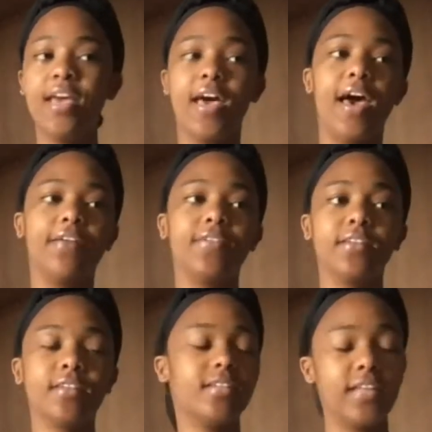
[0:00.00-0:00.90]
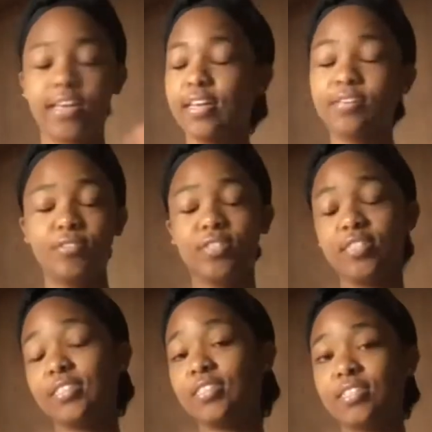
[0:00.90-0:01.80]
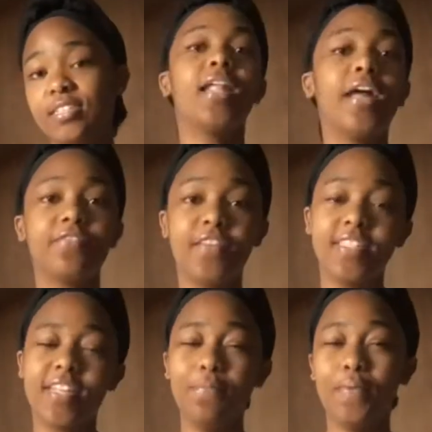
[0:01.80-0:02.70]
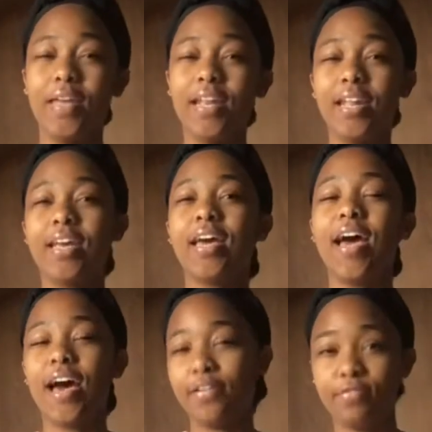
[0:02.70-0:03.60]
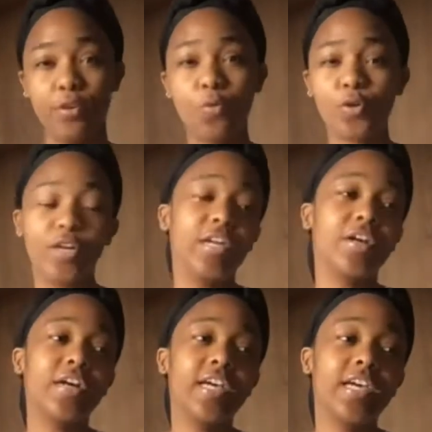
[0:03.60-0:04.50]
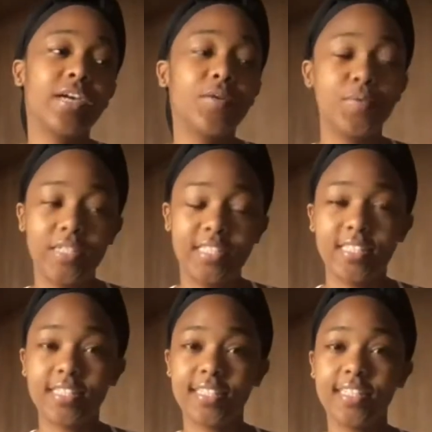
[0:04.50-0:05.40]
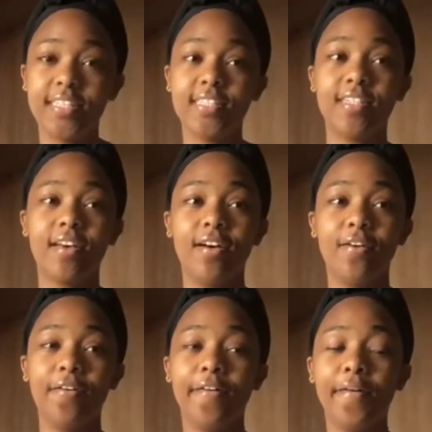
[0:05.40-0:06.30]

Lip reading: having it's a lot of things have been out of the ordinary recently. So